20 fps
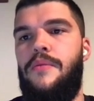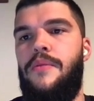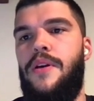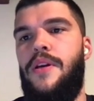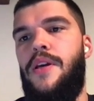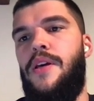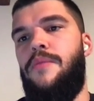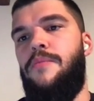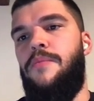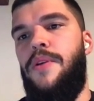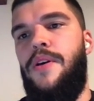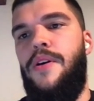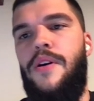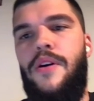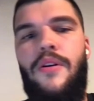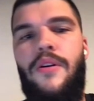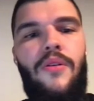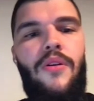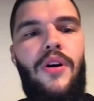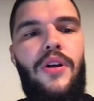can be a
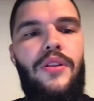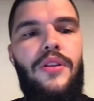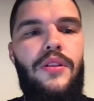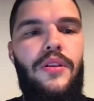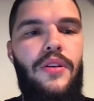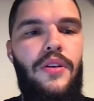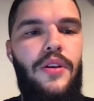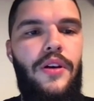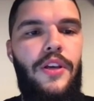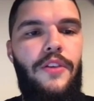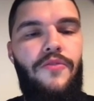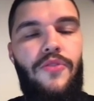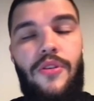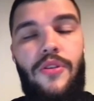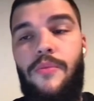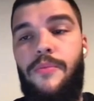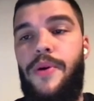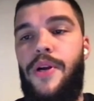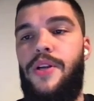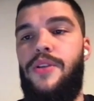con if you
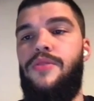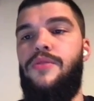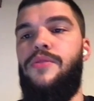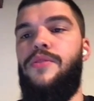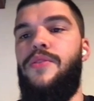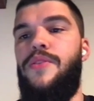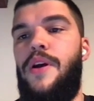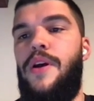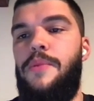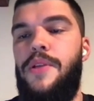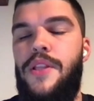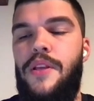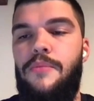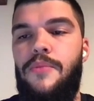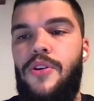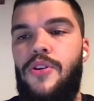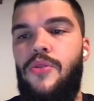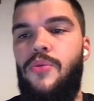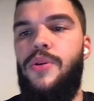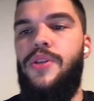compare it to the
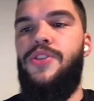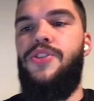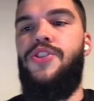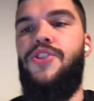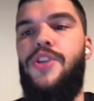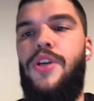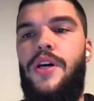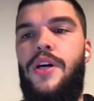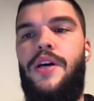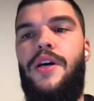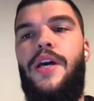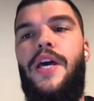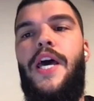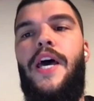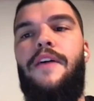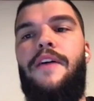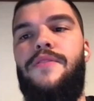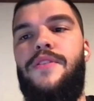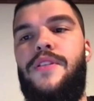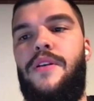RabbitMQ, which
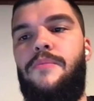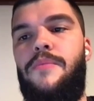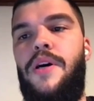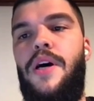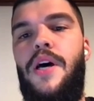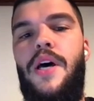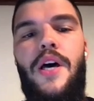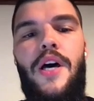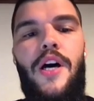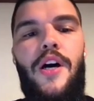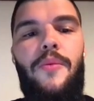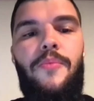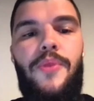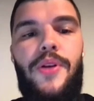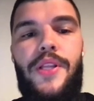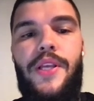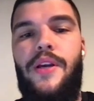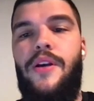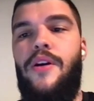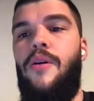have some
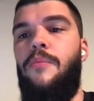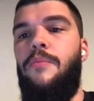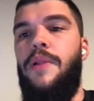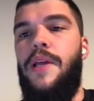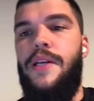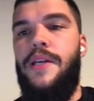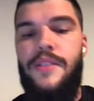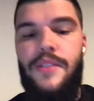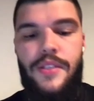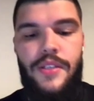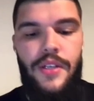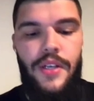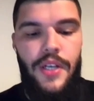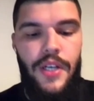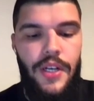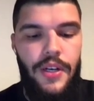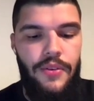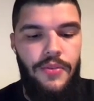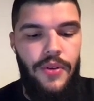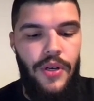pretty complex
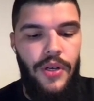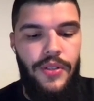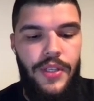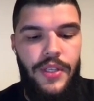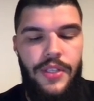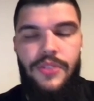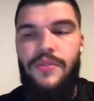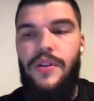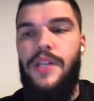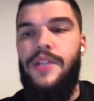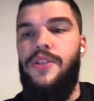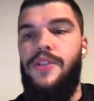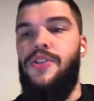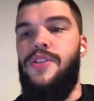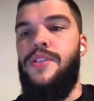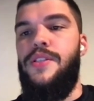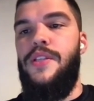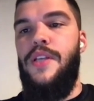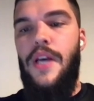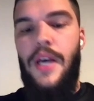routing
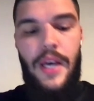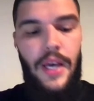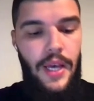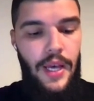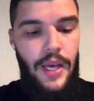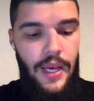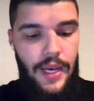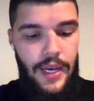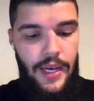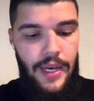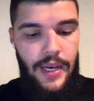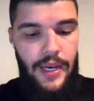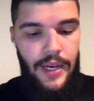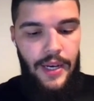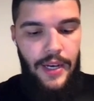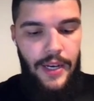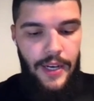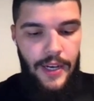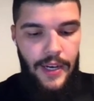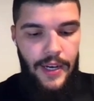strategies.
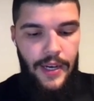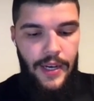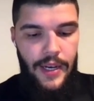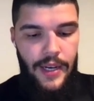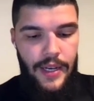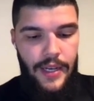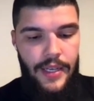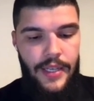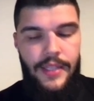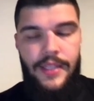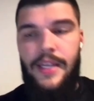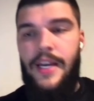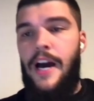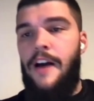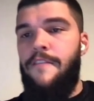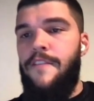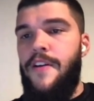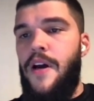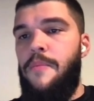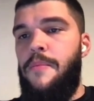In
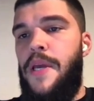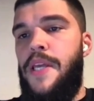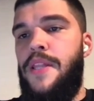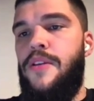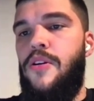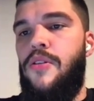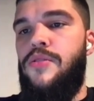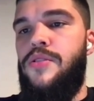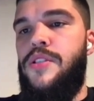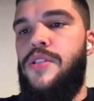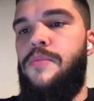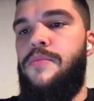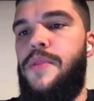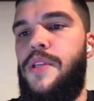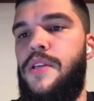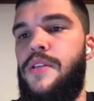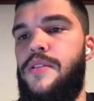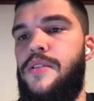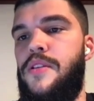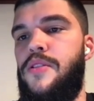Kafka, main concept
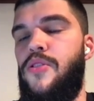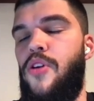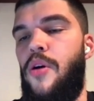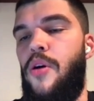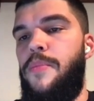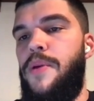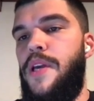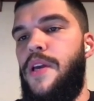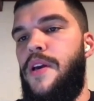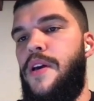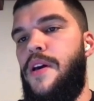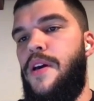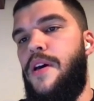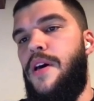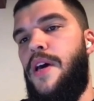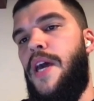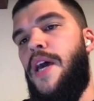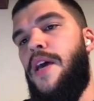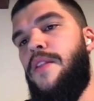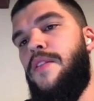is a topic,
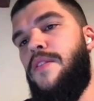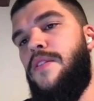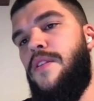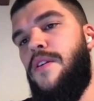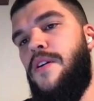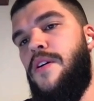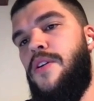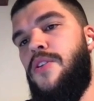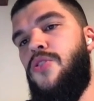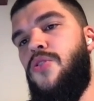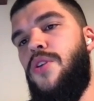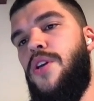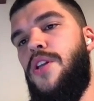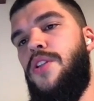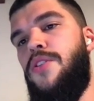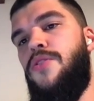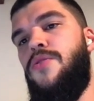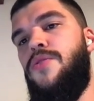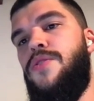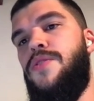and you
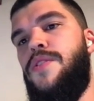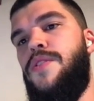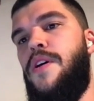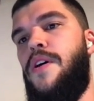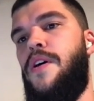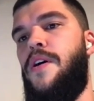can use